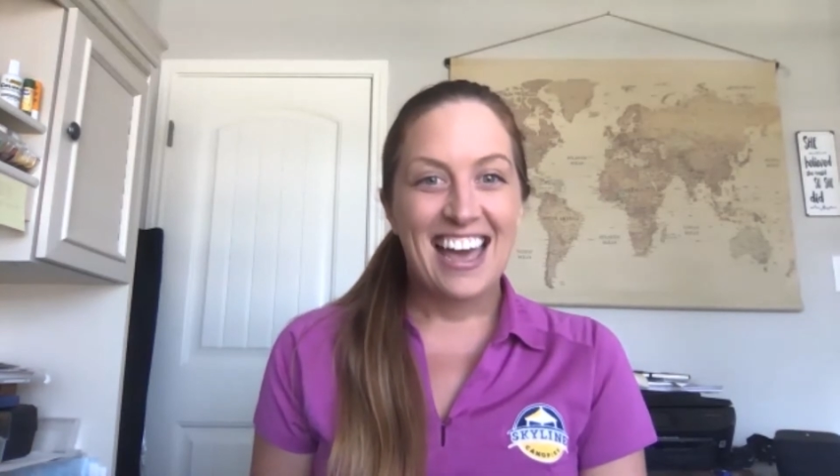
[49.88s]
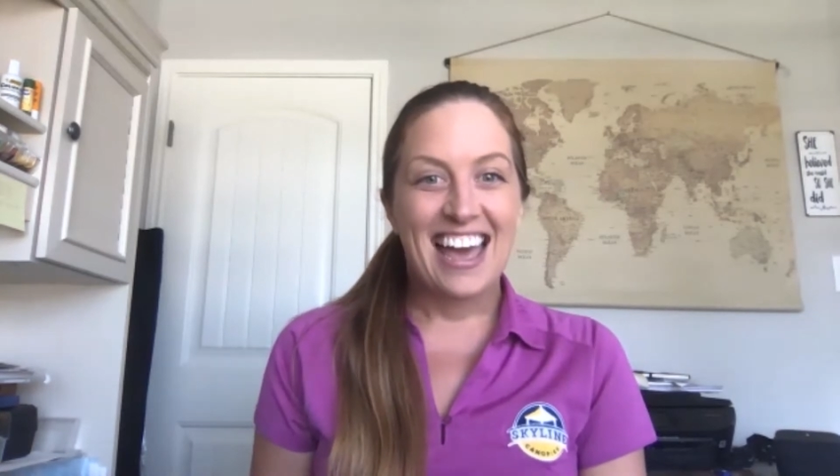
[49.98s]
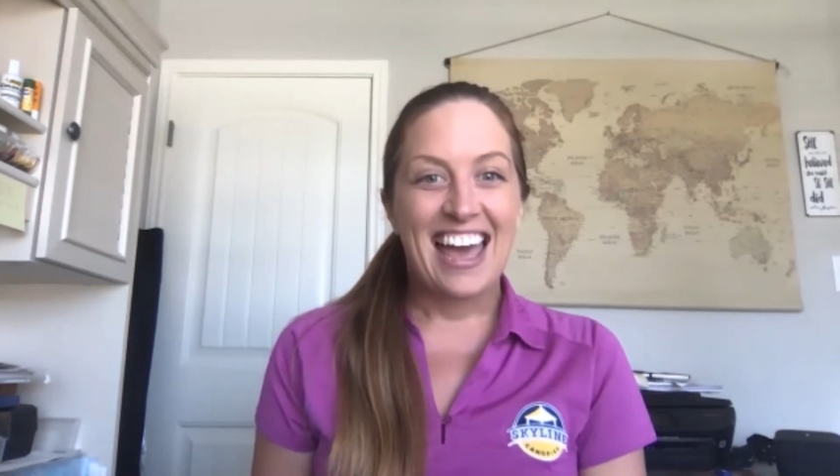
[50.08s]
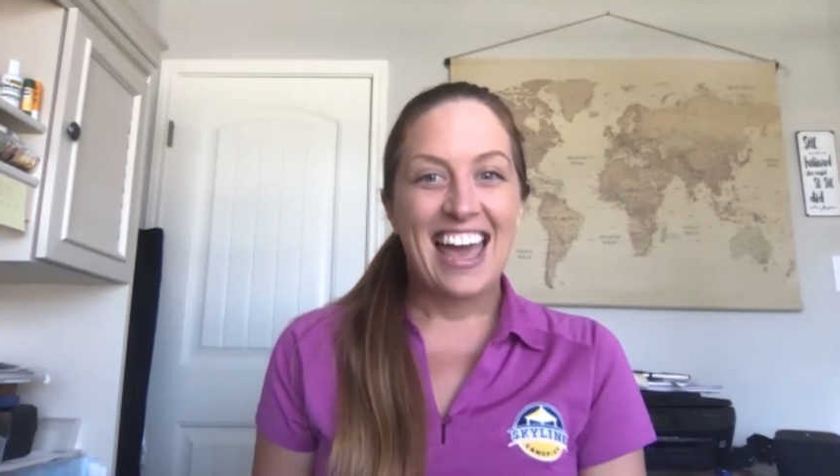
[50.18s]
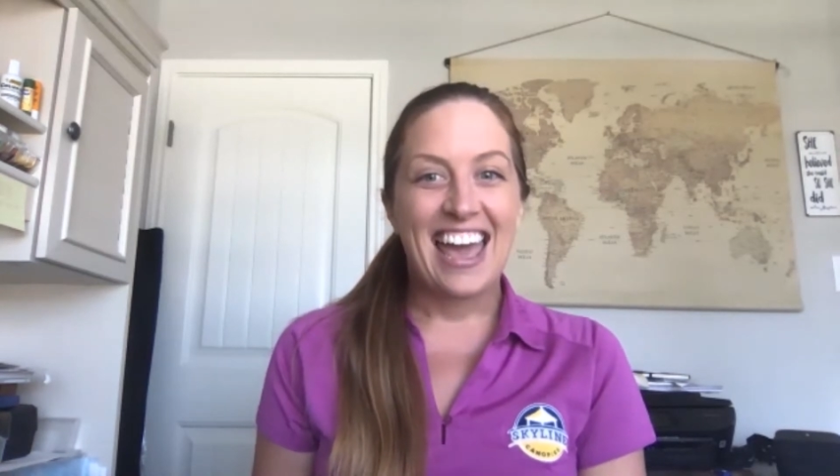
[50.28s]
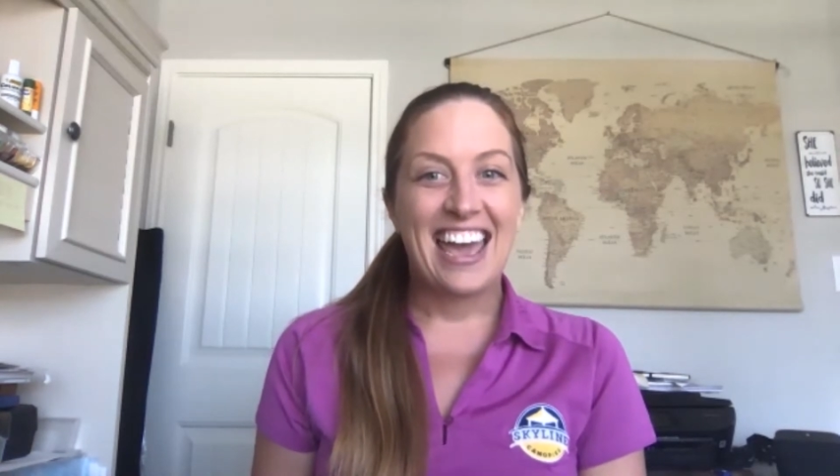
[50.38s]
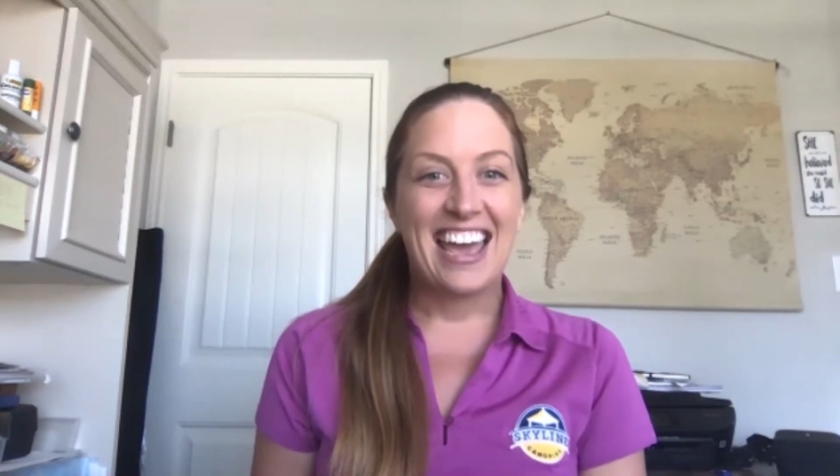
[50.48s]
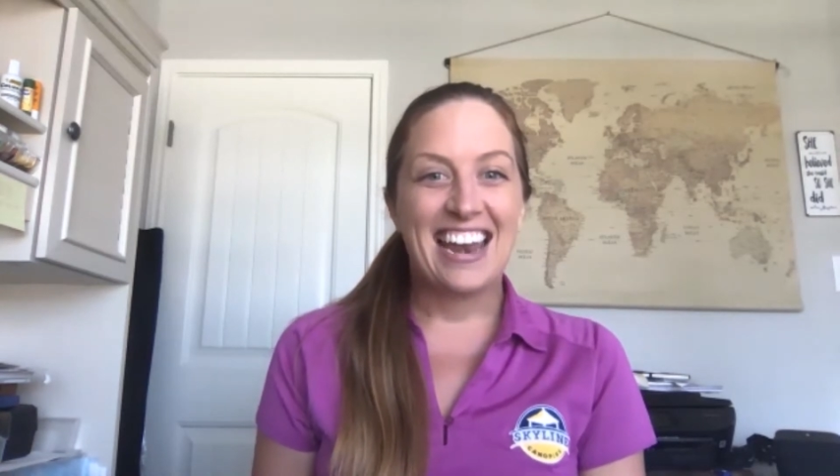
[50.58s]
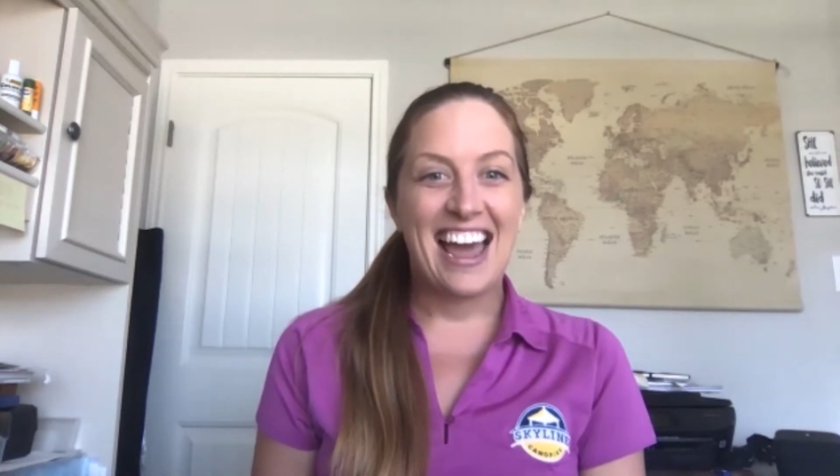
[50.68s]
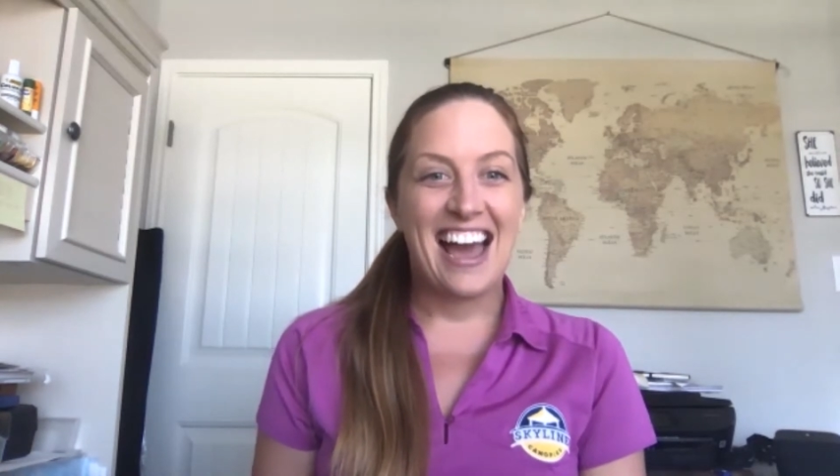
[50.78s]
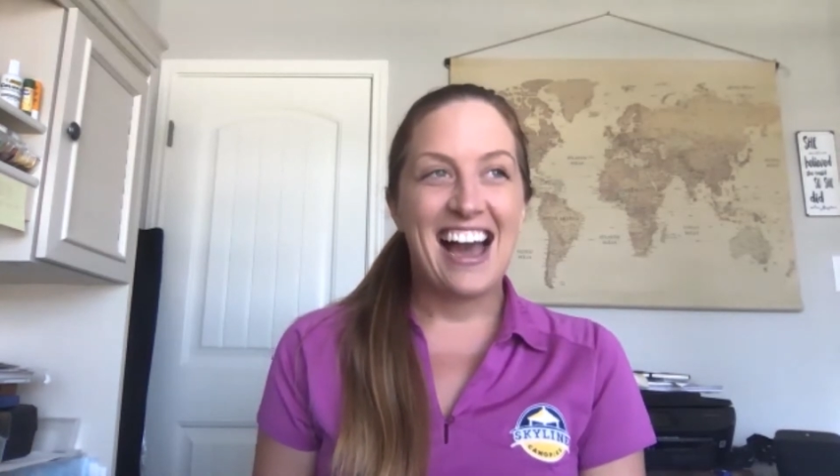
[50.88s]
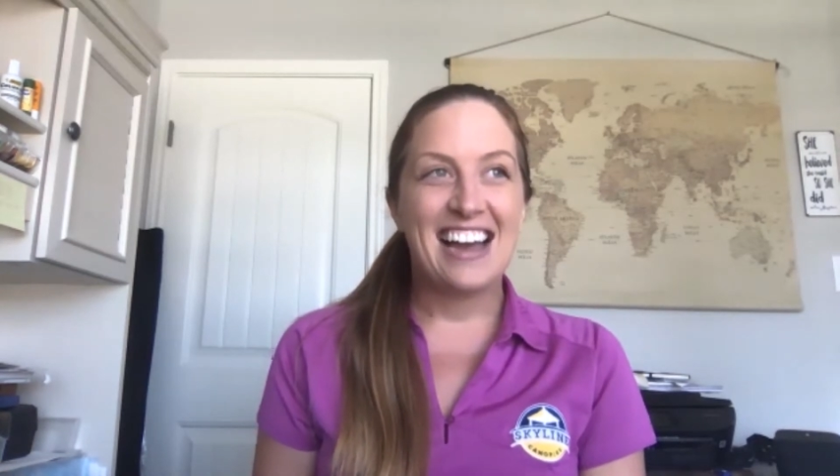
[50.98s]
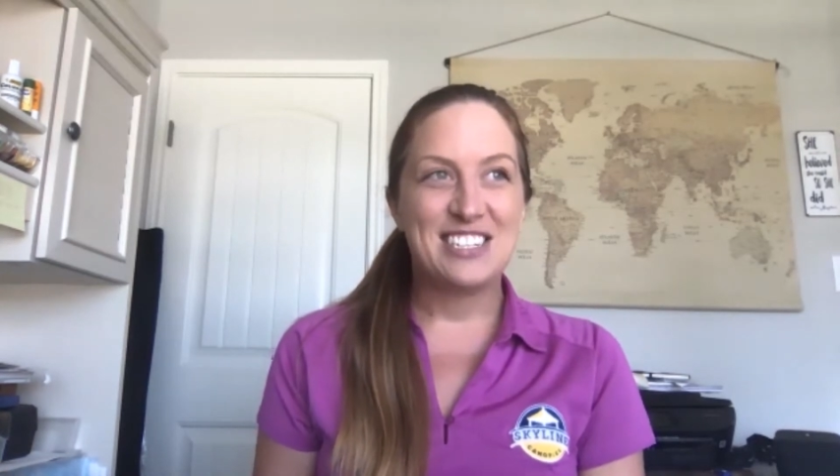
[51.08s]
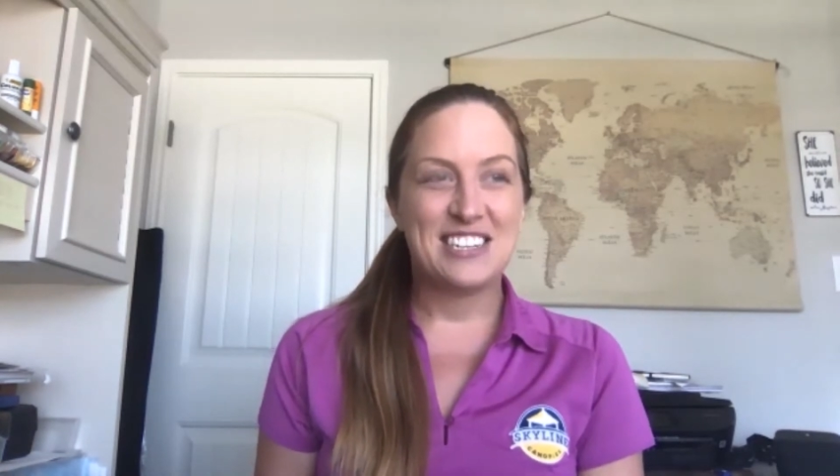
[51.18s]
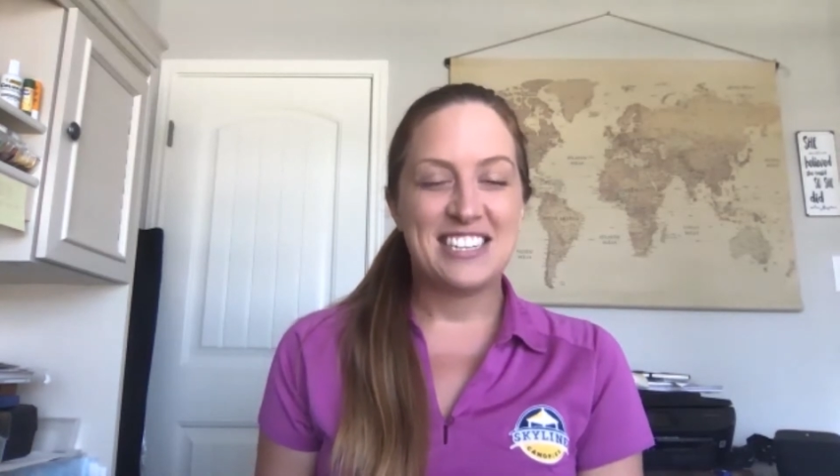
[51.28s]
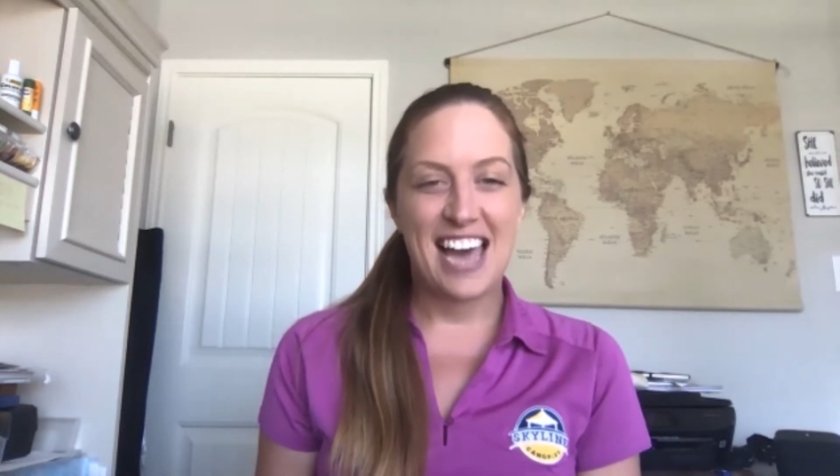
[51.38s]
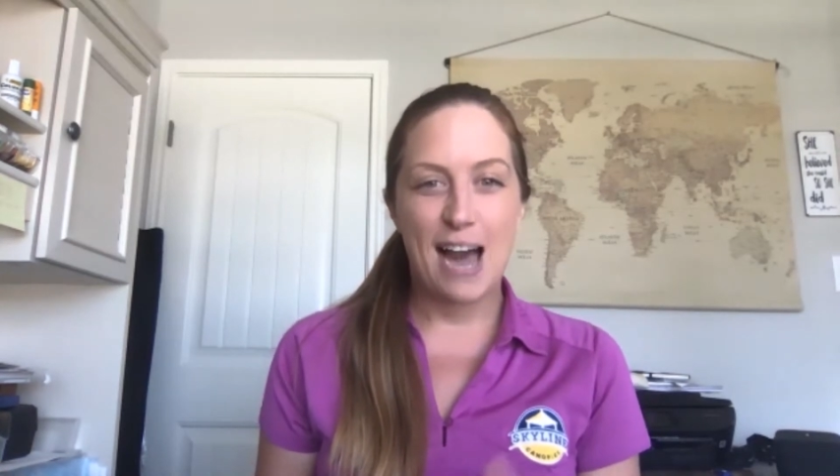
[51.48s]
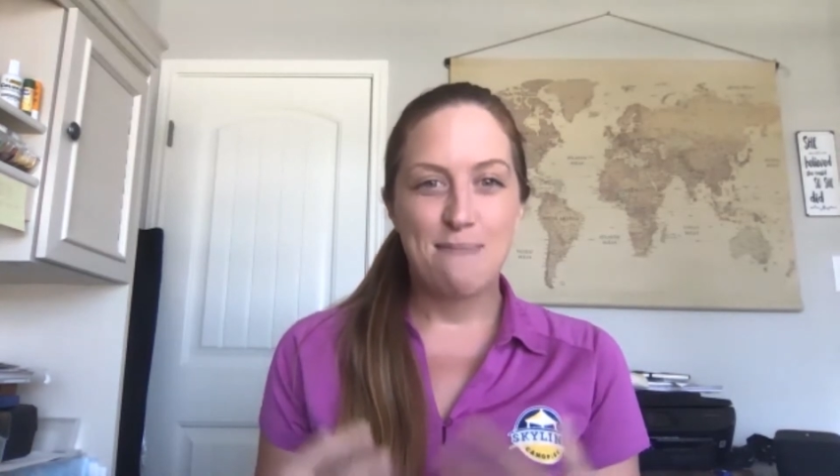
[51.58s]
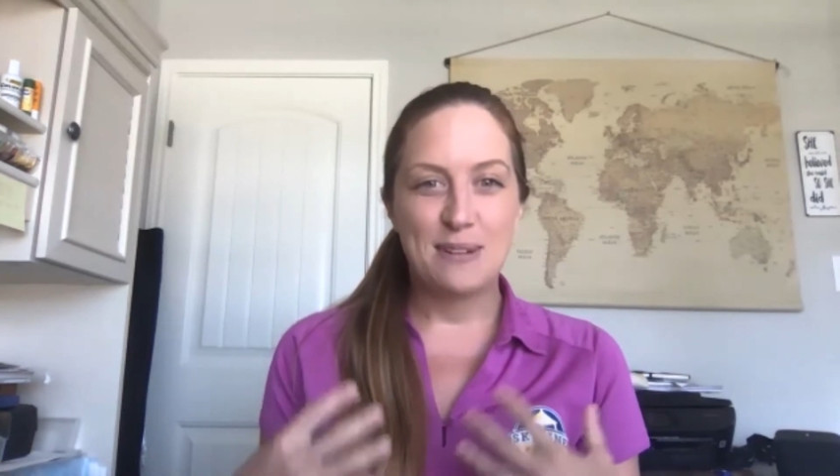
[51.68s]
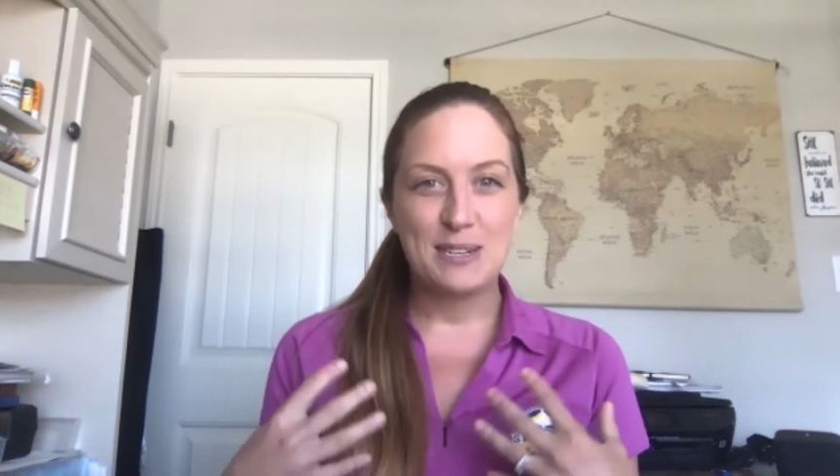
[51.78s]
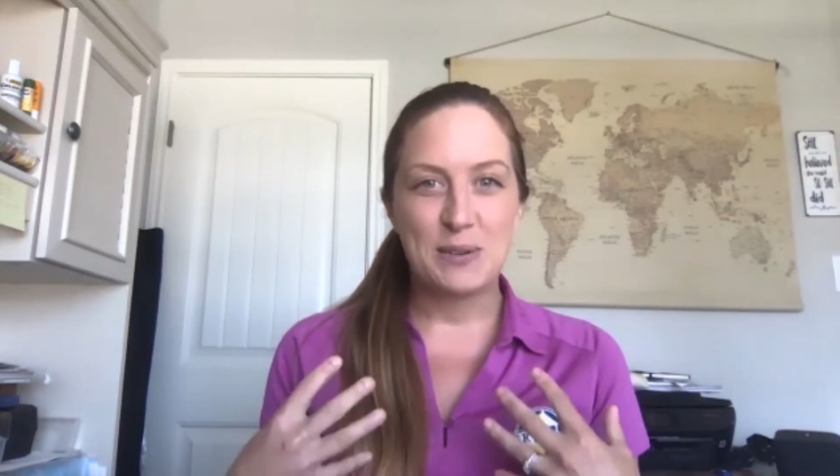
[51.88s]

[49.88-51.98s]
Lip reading: And I just happened